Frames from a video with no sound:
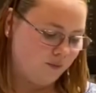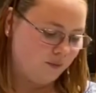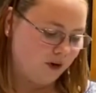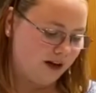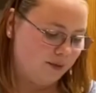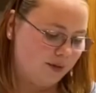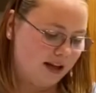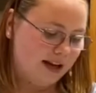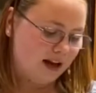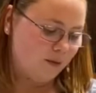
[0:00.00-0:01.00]
We're gonna
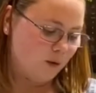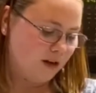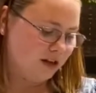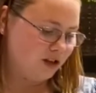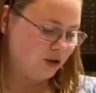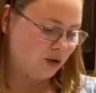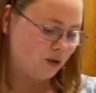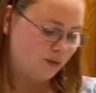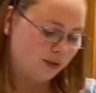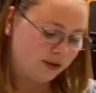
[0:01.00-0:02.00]
plate. I'm going
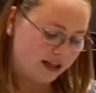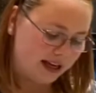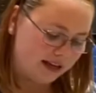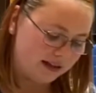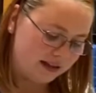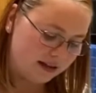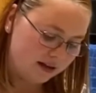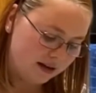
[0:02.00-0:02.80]
to plate